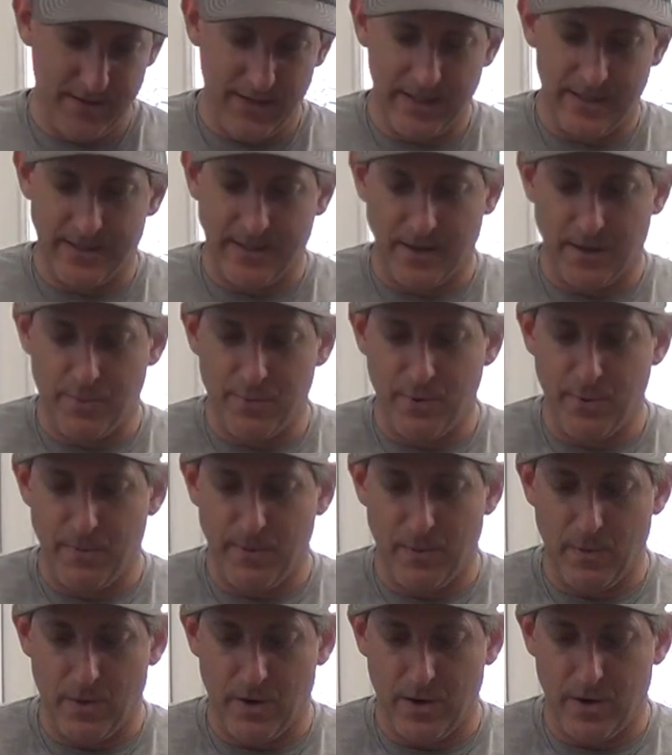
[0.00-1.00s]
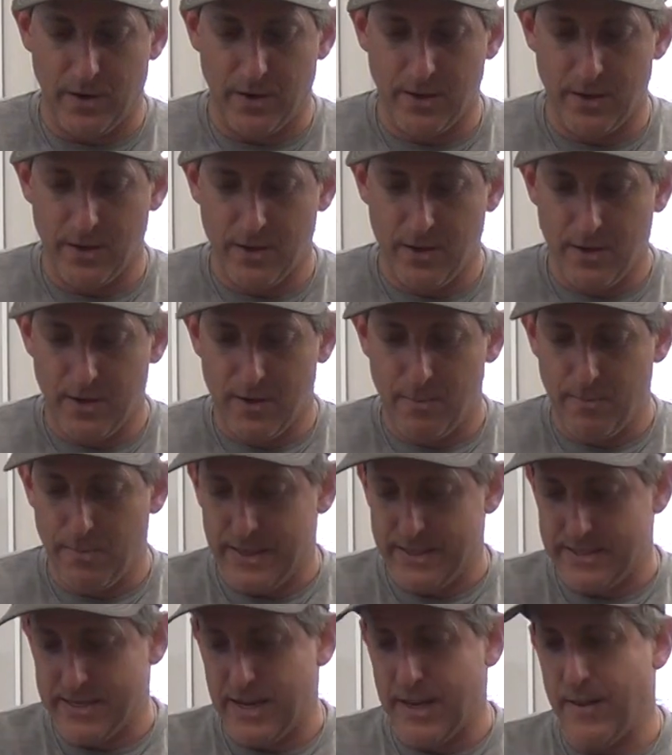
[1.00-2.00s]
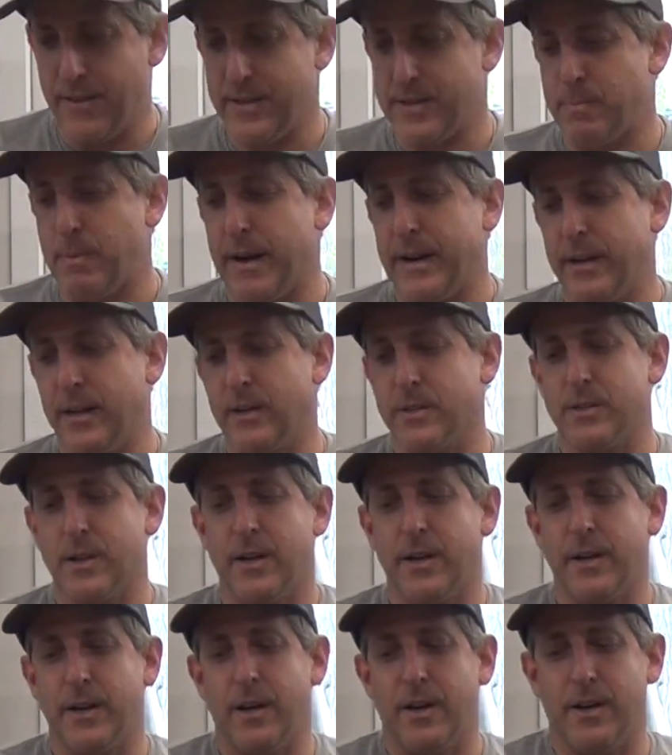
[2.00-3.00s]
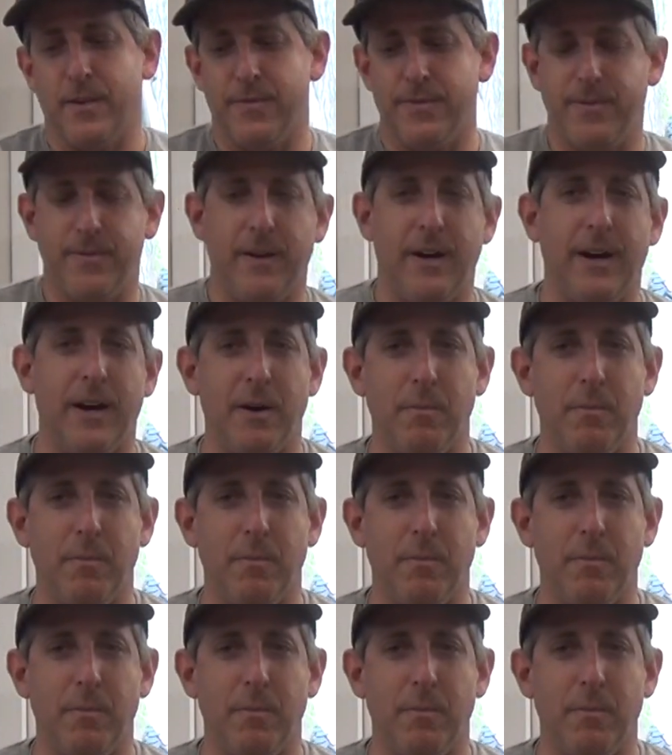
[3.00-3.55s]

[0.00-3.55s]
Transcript: it's going to prove me wrong, but this body goes on and off